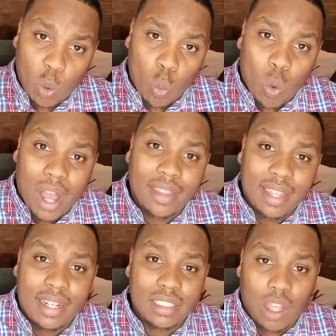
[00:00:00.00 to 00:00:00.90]
why
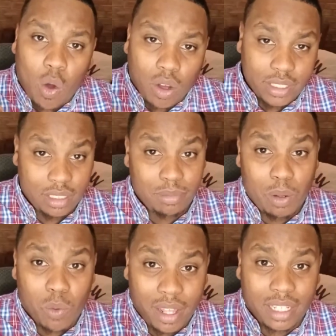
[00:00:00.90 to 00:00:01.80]
that is awesome
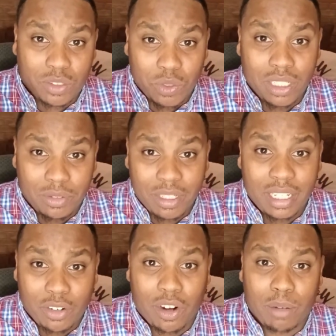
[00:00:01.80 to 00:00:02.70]
and why that's really,
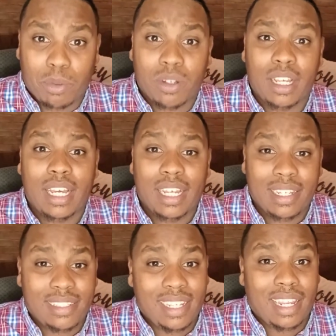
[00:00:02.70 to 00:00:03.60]
really incredible
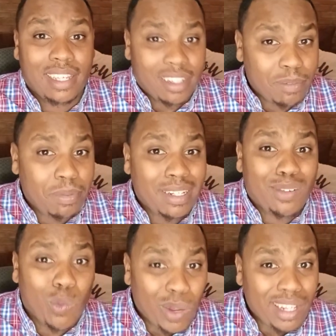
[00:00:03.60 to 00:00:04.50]
is that it could be
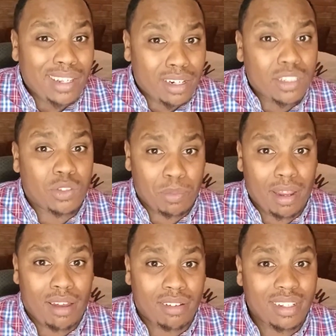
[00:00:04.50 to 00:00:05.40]
20 years from
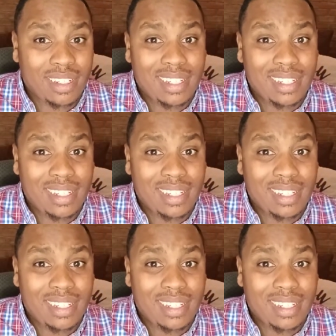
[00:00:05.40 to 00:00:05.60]
now